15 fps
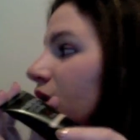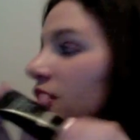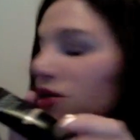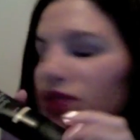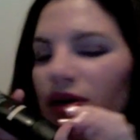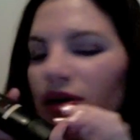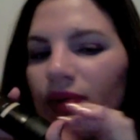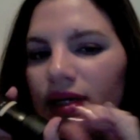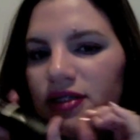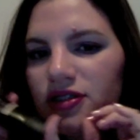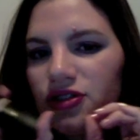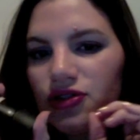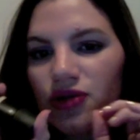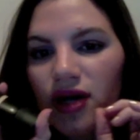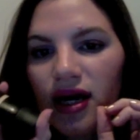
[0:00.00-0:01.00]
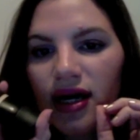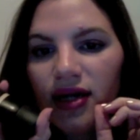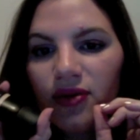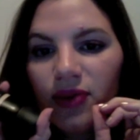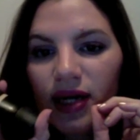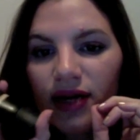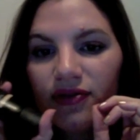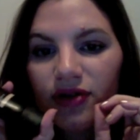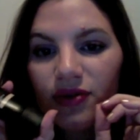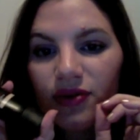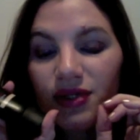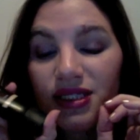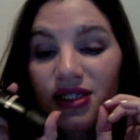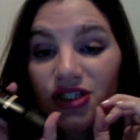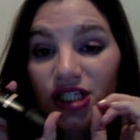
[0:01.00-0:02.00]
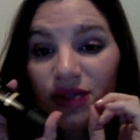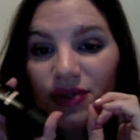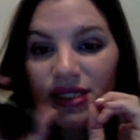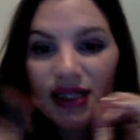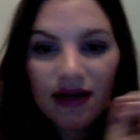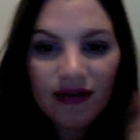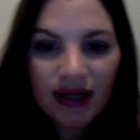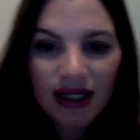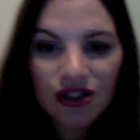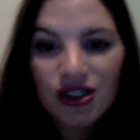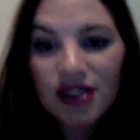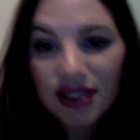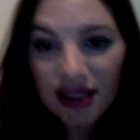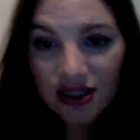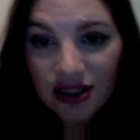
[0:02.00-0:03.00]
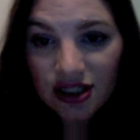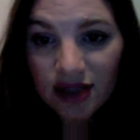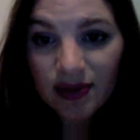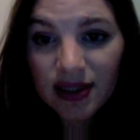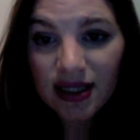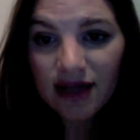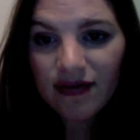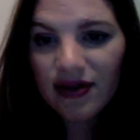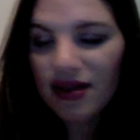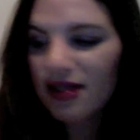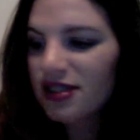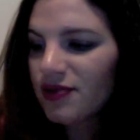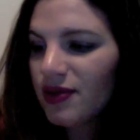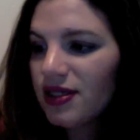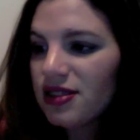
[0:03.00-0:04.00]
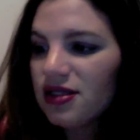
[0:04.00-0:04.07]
So I wanted to try whatever it was that she was loving, and she said that she'd been loving this one.